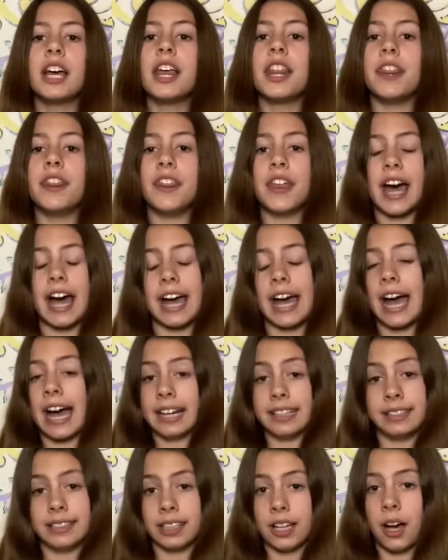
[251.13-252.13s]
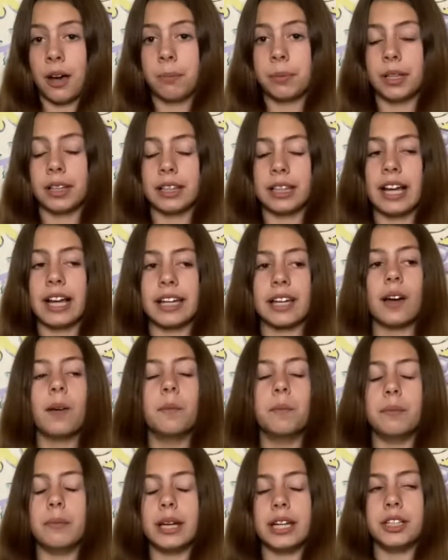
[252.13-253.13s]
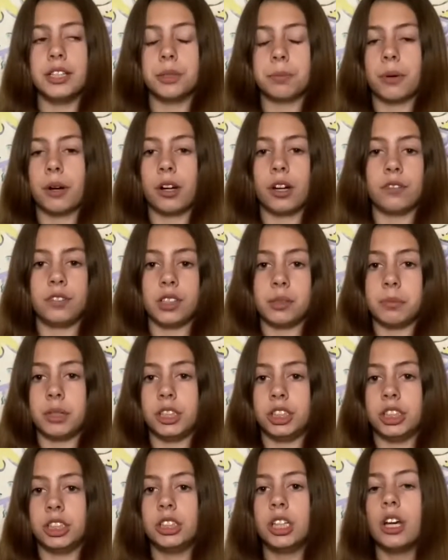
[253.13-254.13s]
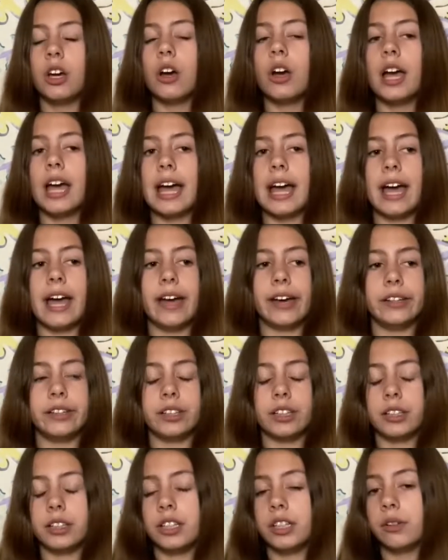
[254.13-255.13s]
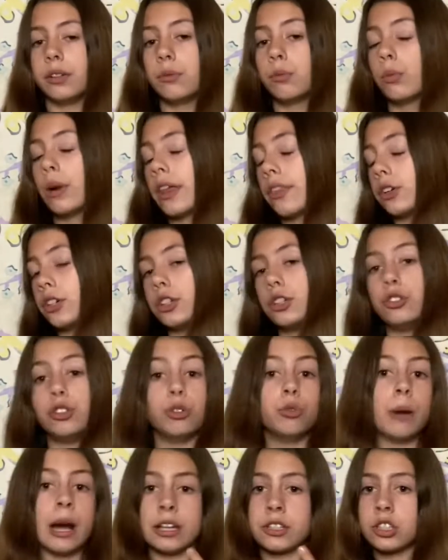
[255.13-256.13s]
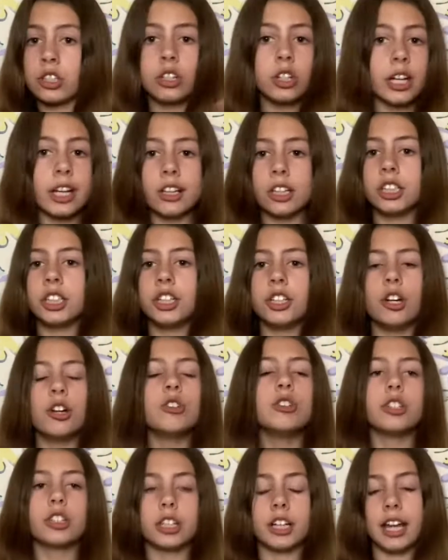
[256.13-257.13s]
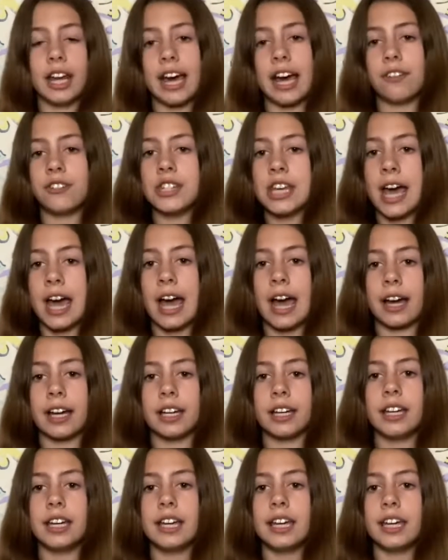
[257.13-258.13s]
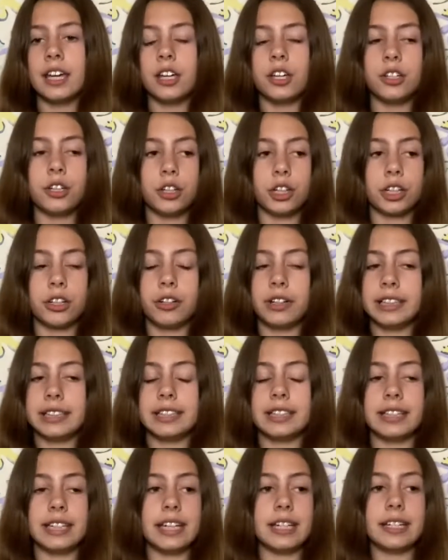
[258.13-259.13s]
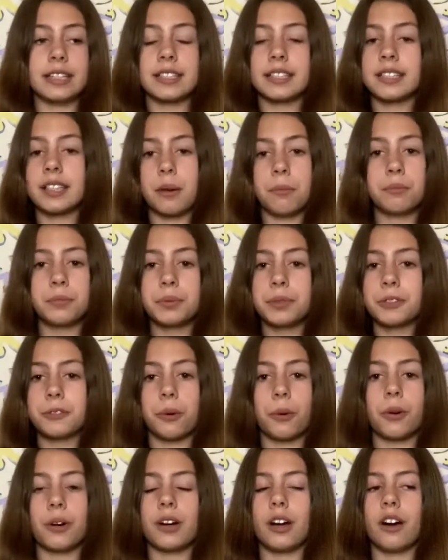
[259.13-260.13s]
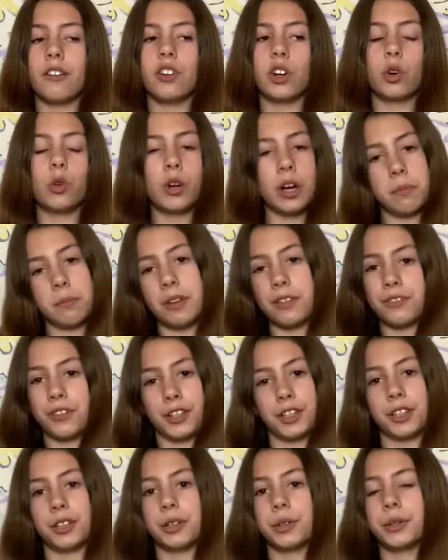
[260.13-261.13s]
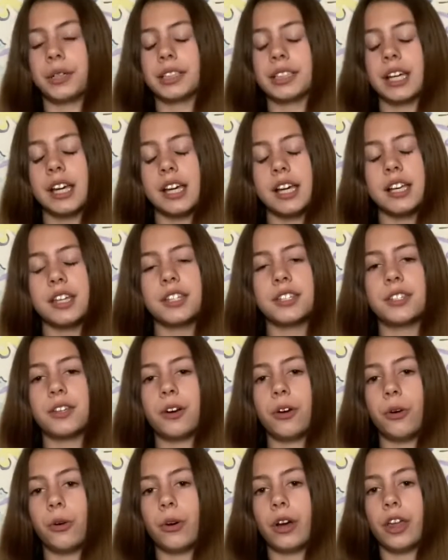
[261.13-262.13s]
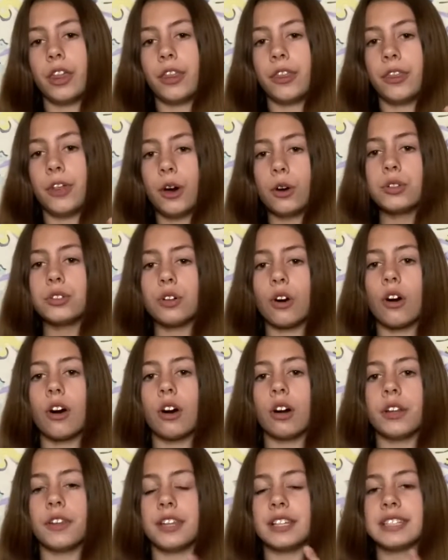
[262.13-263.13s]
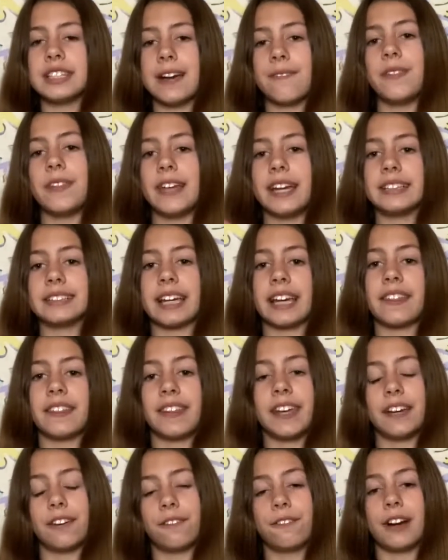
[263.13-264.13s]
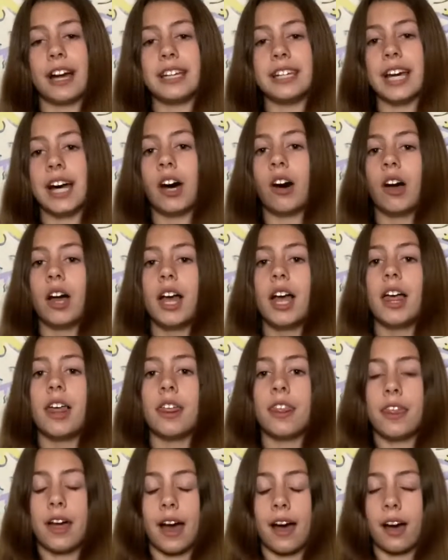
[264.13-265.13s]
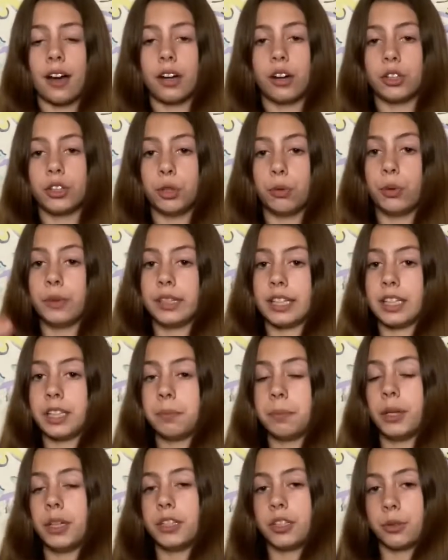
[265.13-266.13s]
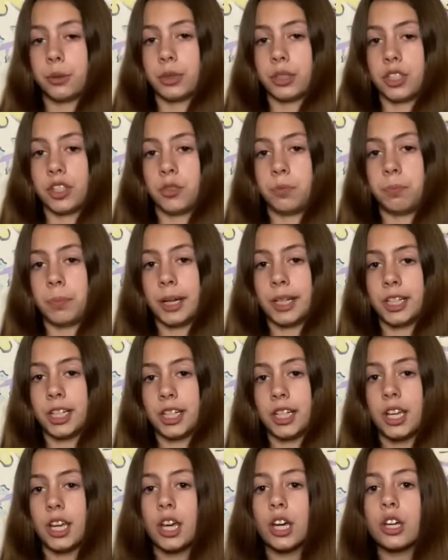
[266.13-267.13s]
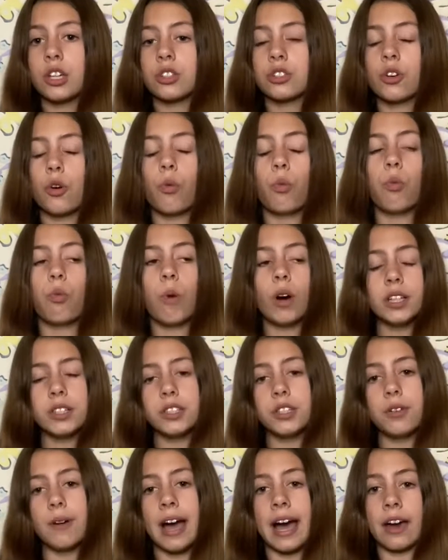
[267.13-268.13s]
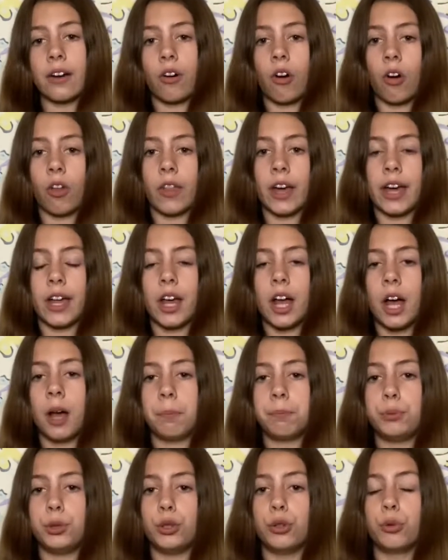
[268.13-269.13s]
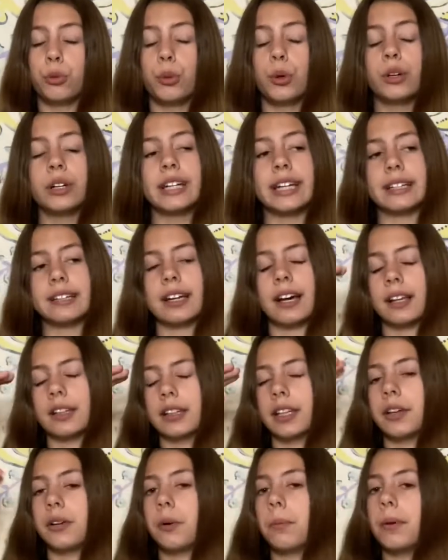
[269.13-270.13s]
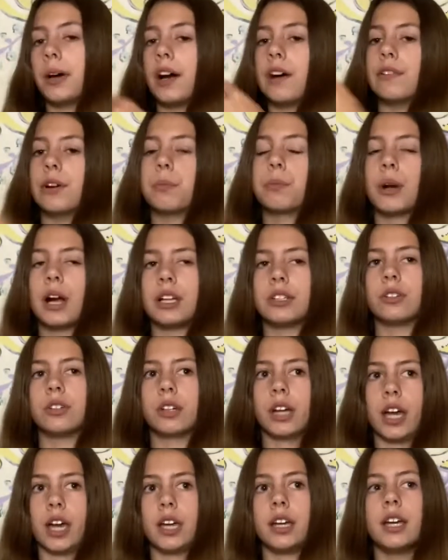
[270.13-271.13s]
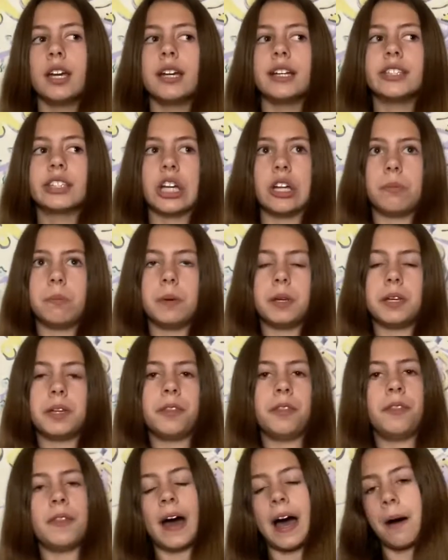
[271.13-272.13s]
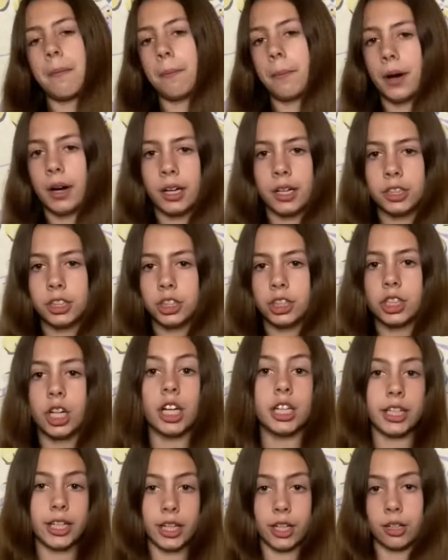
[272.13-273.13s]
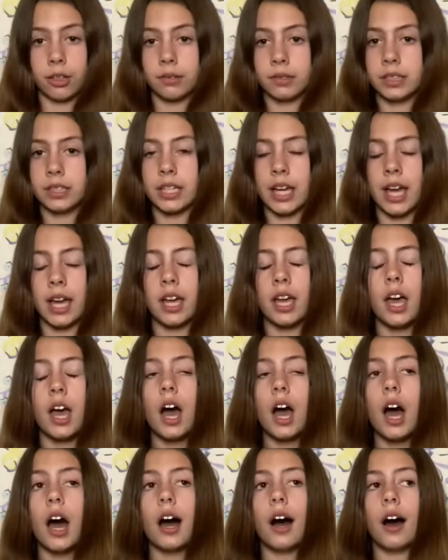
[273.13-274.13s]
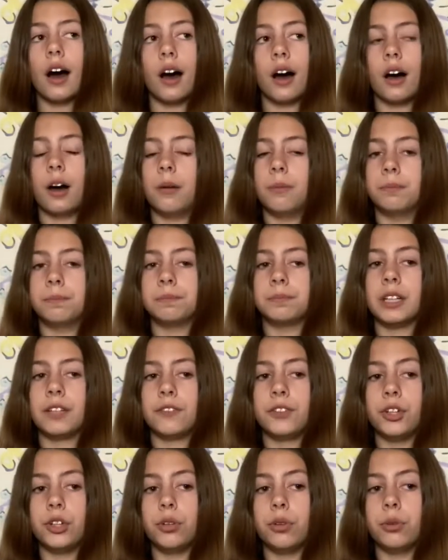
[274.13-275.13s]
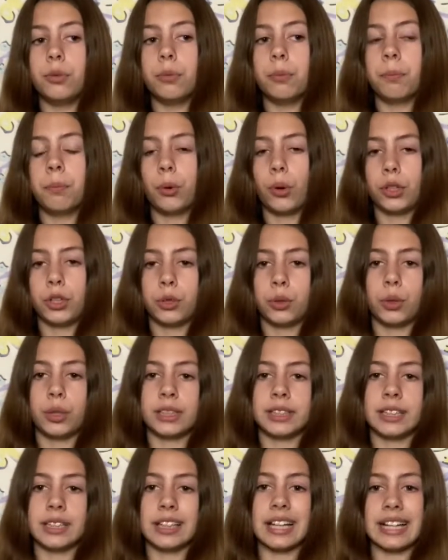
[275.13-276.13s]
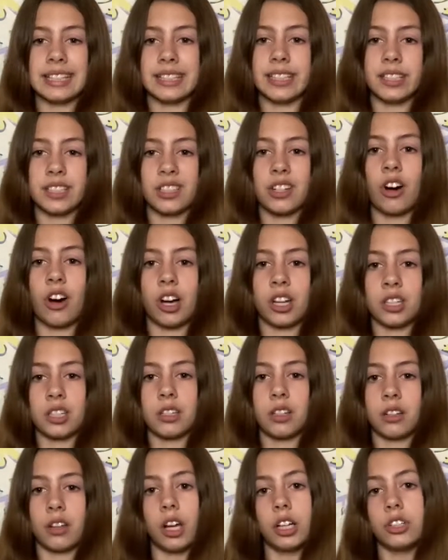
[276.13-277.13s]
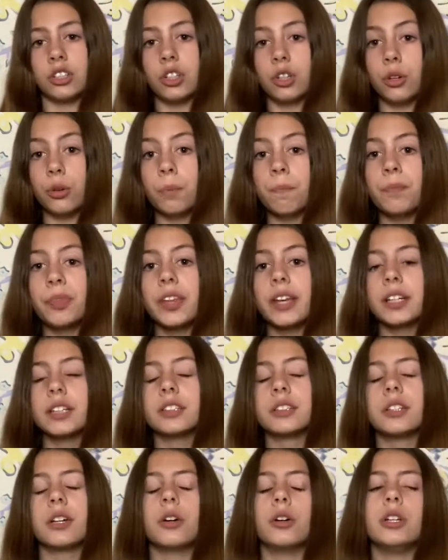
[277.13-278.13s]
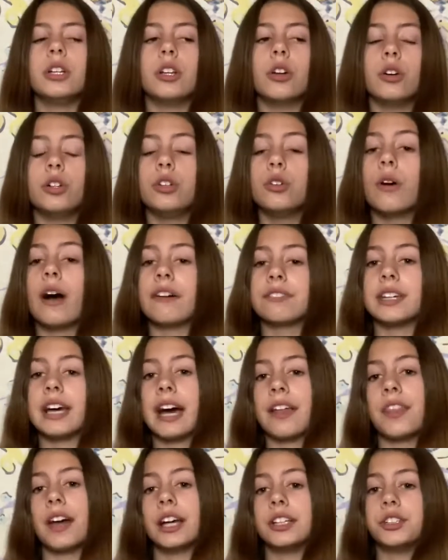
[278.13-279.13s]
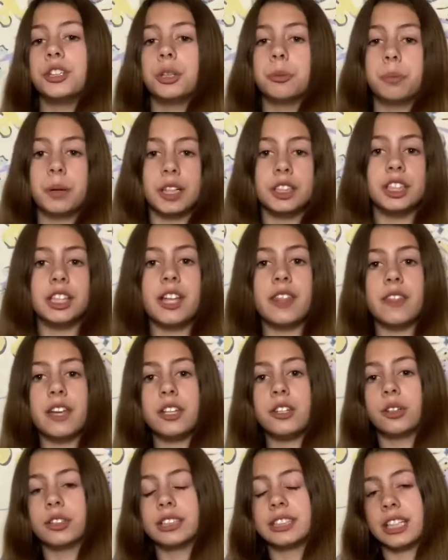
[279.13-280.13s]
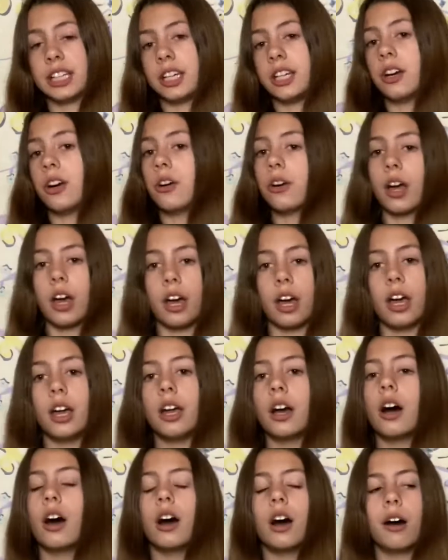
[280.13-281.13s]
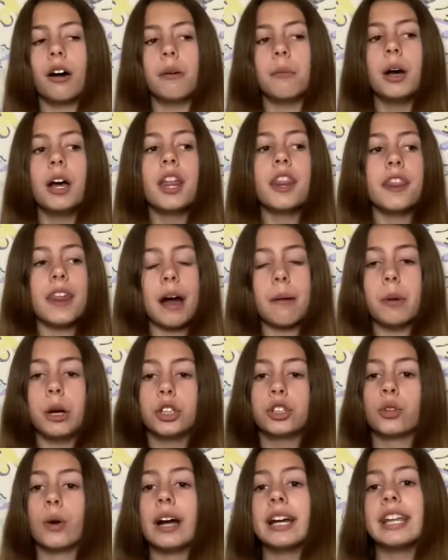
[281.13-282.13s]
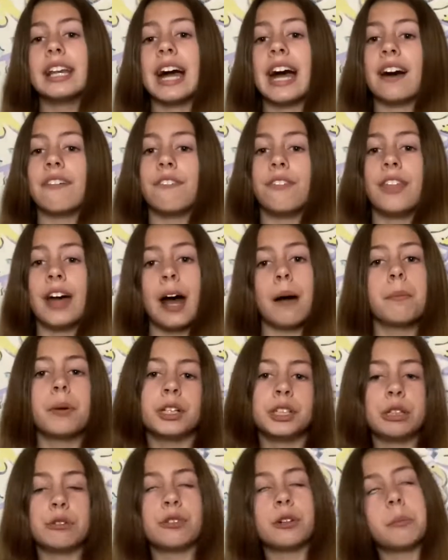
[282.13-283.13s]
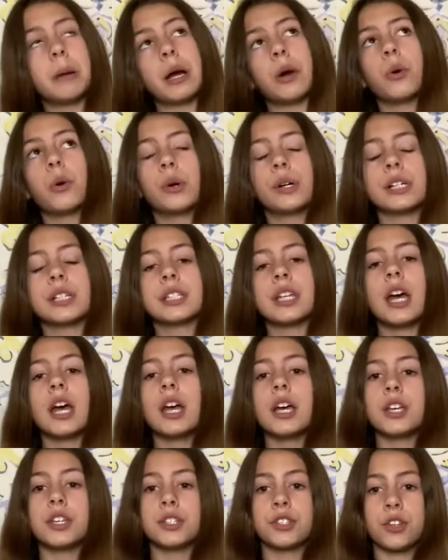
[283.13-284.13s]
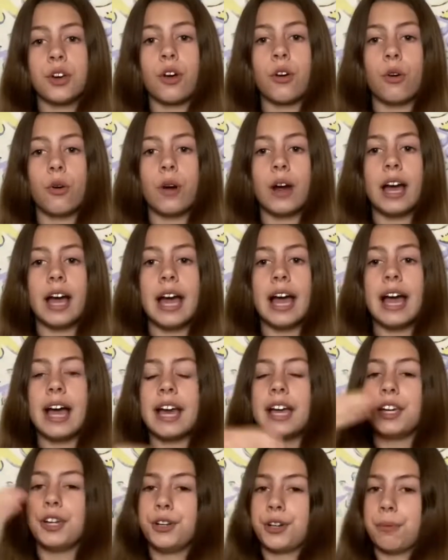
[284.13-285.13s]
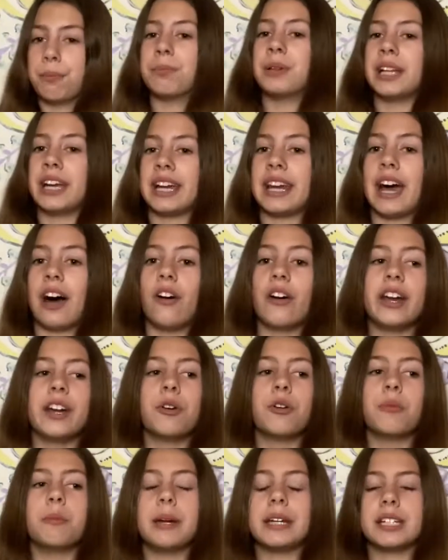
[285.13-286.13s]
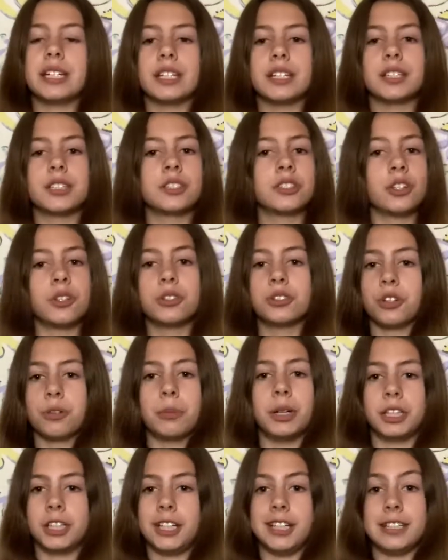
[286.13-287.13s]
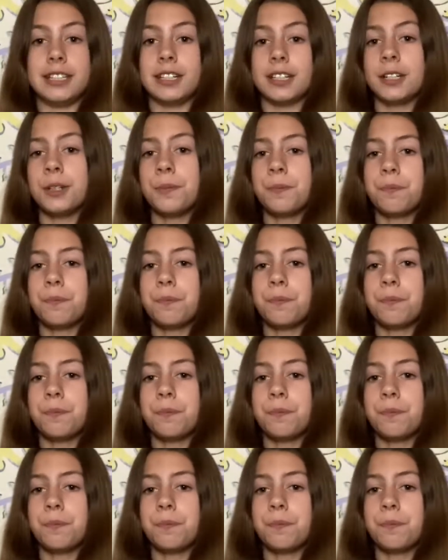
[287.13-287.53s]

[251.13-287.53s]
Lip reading: that adds up like a major part of your budget. And whether you do Western or English, you're gonna have tack. You're going to need some sort of equipment for your horse. So those are the 7 things I can think of right now that you will need to put in your horse's budget. So once you add all that up, you will get a little bit of a price. Okay, it's gonna be that much a year, say. If you board your horse, and lessons cost a lot too. So, you have to add that into your budget, and then you'll see, okay, that much. So I need to have that budget for my horse, so you can plan out, and it will make it so much easier.